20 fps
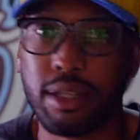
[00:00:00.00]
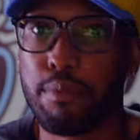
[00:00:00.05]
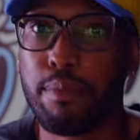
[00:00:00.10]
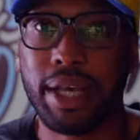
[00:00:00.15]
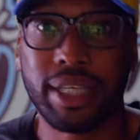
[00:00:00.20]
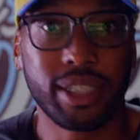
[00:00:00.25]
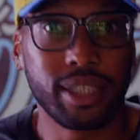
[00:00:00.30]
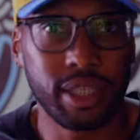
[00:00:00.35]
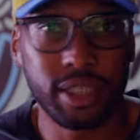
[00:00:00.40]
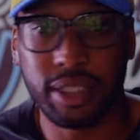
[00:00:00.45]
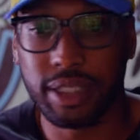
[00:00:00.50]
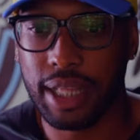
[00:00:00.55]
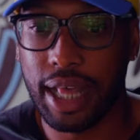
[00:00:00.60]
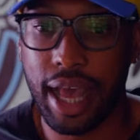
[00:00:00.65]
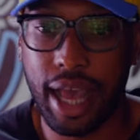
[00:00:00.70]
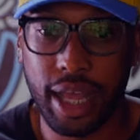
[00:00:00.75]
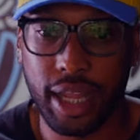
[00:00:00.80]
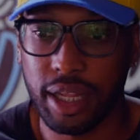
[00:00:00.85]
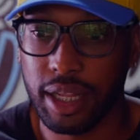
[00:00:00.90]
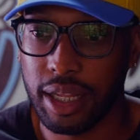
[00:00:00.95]
message
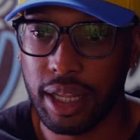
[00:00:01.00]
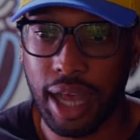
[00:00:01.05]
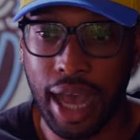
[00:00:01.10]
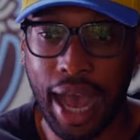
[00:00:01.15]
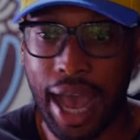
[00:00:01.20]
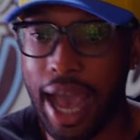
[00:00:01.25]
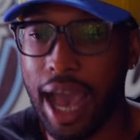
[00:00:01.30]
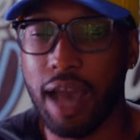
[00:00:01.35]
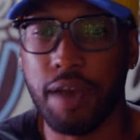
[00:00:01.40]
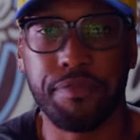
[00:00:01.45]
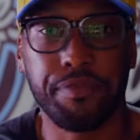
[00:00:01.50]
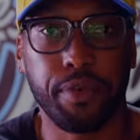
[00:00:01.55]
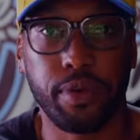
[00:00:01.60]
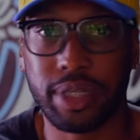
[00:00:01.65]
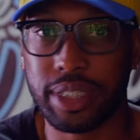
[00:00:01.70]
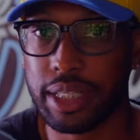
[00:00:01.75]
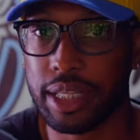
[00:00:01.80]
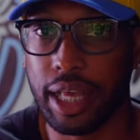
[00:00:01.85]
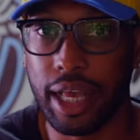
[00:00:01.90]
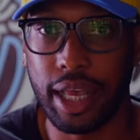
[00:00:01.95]
that I have for
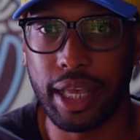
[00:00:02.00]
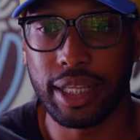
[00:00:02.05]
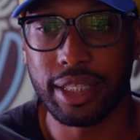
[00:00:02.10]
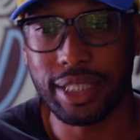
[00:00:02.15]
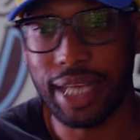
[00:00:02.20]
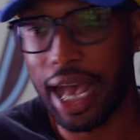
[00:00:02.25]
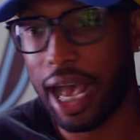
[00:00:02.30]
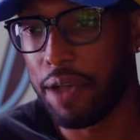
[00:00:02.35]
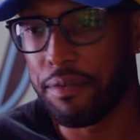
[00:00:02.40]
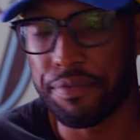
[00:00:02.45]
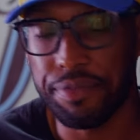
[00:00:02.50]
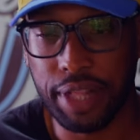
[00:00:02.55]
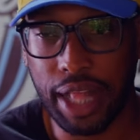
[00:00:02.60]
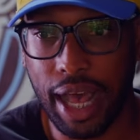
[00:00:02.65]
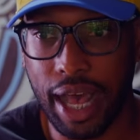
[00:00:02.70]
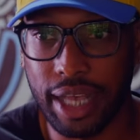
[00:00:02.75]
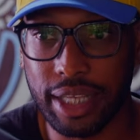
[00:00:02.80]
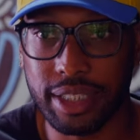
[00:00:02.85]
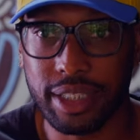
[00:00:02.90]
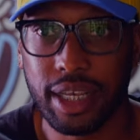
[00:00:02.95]
today. Time
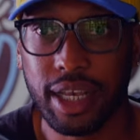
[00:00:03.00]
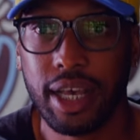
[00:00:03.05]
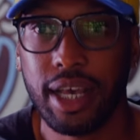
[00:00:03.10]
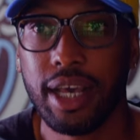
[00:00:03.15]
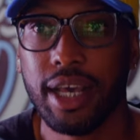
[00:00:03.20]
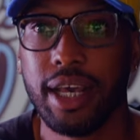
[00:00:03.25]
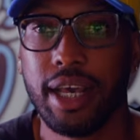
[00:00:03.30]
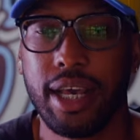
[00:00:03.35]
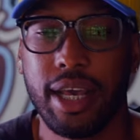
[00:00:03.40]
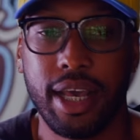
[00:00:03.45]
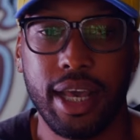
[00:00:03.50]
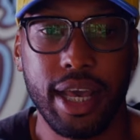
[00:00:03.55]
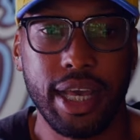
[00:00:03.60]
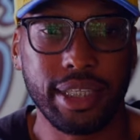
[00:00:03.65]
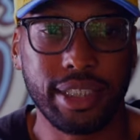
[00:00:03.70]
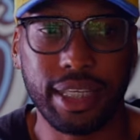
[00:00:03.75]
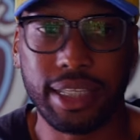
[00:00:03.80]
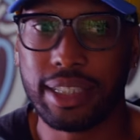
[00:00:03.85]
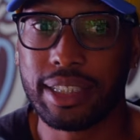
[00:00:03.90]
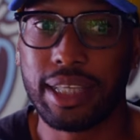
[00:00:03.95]
flies.
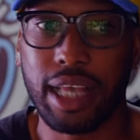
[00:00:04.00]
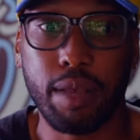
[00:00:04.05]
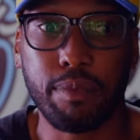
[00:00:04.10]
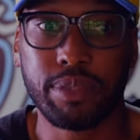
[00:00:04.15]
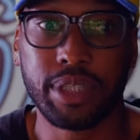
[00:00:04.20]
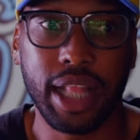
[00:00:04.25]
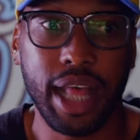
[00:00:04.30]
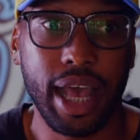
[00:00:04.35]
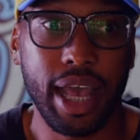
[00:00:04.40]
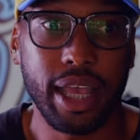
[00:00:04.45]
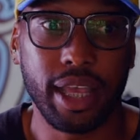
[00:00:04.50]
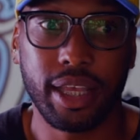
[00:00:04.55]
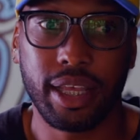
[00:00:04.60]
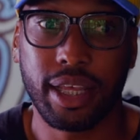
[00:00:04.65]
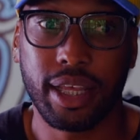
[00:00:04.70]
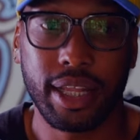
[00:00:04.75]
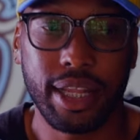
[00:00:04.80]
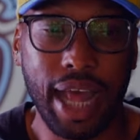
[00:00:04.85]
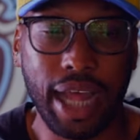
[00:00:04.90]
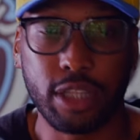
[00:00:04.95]
It just seems like
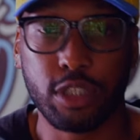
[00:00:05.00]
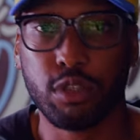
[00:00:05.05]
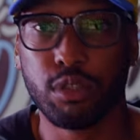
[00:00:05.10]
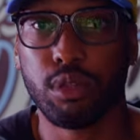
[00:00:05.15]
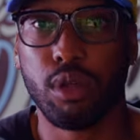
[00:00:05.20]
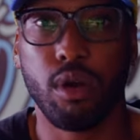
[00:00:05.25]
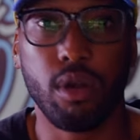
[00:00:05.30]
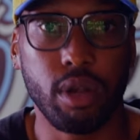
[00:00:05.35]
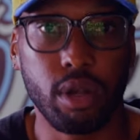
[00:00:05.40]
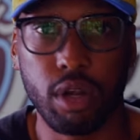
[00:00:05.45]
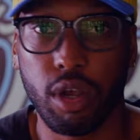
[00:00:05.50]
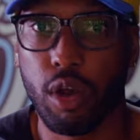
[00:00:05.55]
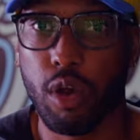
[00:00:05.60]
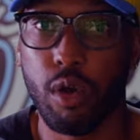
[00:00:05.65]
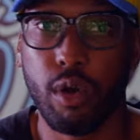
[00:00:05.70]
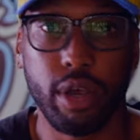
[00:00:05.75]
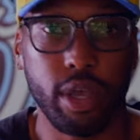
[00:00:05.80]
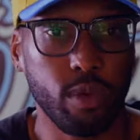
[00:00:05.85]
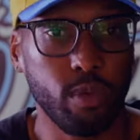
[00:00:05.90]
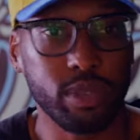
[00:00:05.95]
not too long
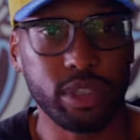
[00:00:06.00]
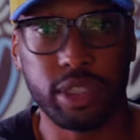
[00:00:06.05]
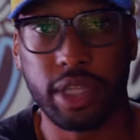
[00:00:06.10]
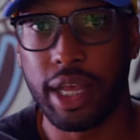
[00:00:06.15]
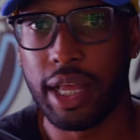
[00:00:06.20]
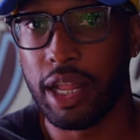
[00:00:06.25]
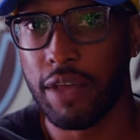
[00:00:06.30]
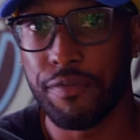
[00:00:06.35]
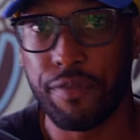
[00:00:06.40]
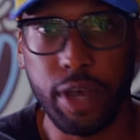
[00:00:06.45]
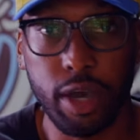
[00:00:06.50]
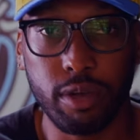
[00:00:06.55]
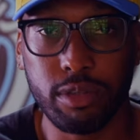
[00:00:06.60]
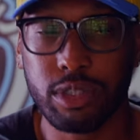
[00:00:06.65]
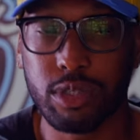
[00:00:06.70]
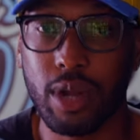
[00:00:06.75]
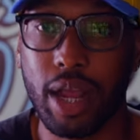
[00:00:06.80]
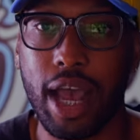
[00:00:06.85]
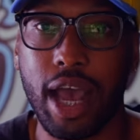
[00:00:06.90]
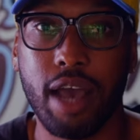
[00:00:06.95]
ago it was the NFL
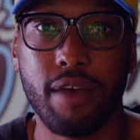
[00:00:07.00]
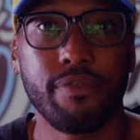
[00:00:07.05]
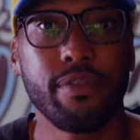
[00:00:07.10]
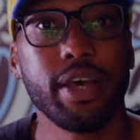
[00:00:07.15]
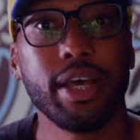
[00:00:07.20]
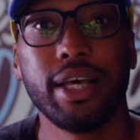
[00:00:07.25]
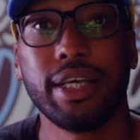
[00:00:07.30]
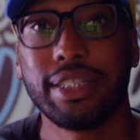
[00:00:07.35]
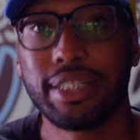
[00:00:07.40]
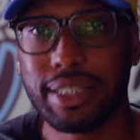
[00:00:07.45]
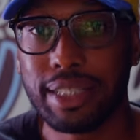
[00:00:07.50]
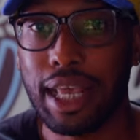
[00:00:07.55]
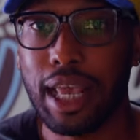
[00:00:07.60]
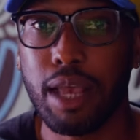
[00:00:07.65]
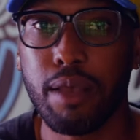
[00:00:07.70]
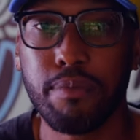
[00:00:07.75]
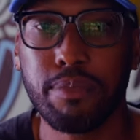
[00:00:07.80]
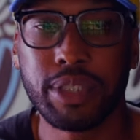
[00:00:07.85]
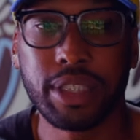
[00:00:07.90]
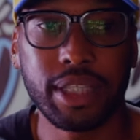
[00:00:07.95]
draft.
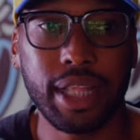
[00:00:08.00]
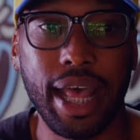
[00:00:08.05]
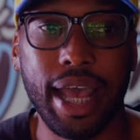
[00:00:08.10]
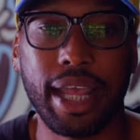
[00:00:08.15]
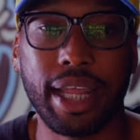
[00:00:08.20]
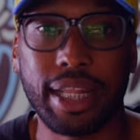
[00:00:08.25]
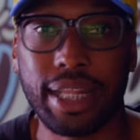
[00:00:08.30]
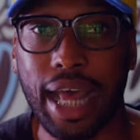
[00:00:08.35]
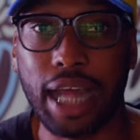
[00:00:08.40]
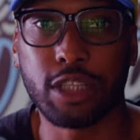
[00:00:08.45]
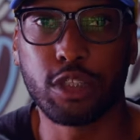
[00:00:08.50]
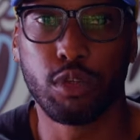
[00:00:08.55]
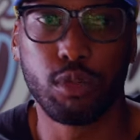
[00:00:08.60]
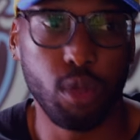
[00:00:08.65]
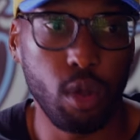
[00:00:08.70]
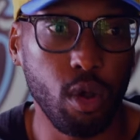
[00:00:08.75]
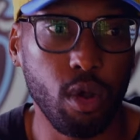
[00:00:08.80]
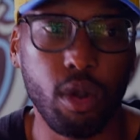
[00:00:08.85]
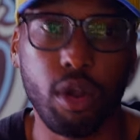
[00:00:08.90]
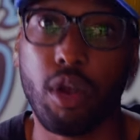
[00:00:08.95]
Seems like not too
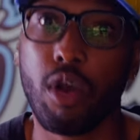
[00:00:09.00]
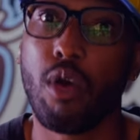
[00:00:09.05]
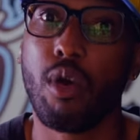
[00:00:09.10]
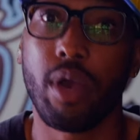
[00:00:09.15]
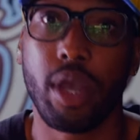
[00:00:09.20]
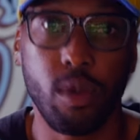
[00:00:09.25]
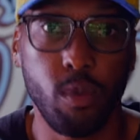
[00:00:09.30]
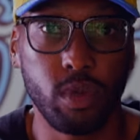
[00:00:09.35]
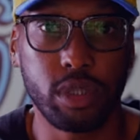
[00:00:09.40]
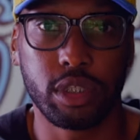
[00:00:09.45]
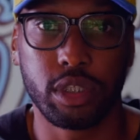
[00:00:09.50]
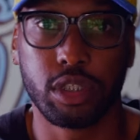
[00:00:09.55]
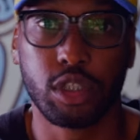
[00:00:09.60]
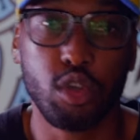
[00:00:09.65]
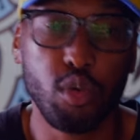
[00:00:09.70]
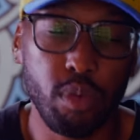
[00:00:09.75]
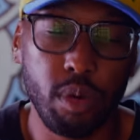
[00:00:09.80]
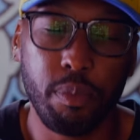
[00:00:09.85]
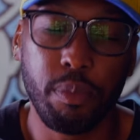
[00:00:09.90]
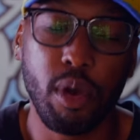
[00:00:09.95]
long ago it was the
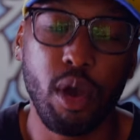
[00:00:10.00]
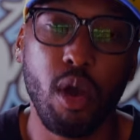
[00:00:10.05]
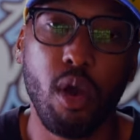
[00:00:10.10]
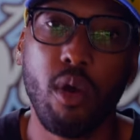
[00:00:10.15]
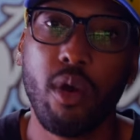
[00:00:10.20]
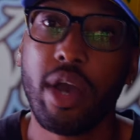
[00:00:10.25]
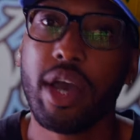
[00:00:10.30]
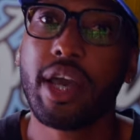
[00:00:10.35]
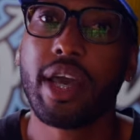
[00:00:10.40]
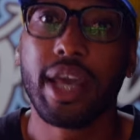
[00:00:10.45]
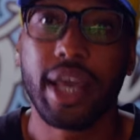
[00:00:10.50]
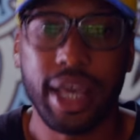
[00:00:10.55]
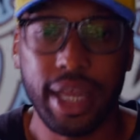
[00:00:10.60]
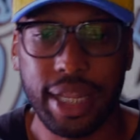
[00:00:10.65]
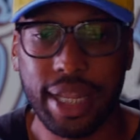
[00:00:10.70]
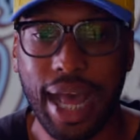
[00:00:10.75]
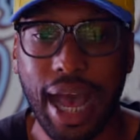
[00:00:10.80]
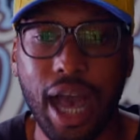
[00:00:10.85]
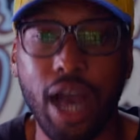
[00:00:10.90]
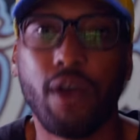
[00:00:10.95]
Super Bowl.
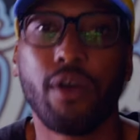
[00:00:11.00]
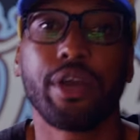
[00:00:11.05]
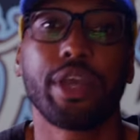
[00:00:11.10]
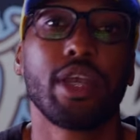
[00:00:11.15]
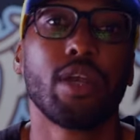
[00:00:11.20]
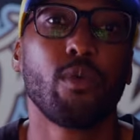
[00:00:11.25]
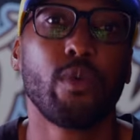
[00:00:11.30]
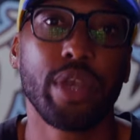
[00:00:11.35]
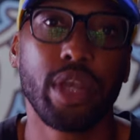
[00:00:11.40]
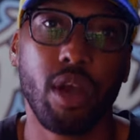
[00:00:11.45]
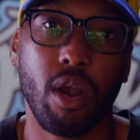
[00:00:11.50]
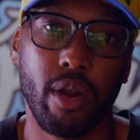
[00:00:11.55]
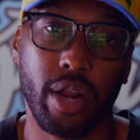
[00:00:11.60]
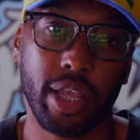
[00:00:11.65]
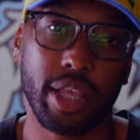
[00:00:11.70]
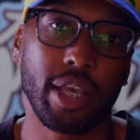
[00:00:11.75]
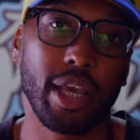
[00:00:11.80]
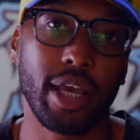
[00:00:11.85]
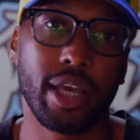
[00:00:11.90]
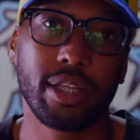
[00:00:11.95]
And now here we are
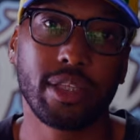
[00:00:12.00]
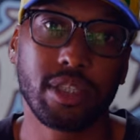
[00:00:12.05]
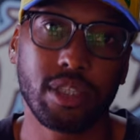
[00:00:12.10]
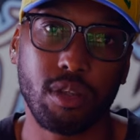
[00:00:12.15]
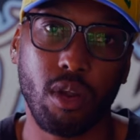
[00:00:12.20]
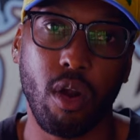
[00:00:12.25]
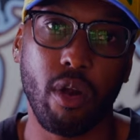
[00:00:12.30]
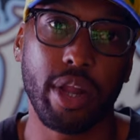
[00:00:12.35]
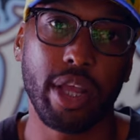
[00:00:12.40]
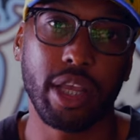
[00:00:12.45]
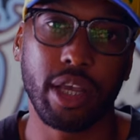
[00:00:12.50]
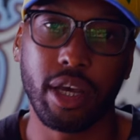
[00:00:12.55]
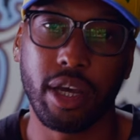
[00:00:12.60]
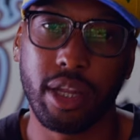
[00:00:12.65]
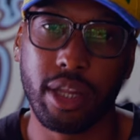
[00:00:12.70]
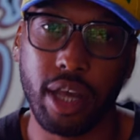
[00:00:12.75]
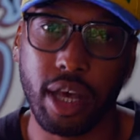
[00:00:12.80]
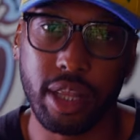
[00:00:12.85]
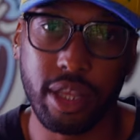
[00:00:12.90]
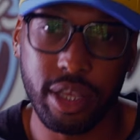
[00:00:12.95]
again starting
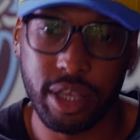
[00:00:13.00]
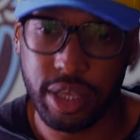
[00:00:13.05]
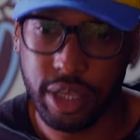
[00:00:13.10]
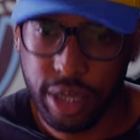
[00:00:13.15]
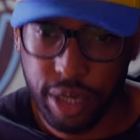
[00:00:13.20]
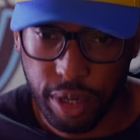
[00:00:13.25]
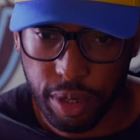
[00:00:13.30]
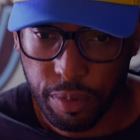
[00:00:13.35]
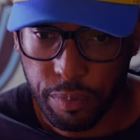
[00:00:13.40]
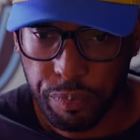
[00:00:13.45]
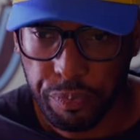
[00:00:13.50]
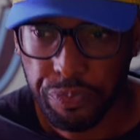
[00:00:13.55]
another year.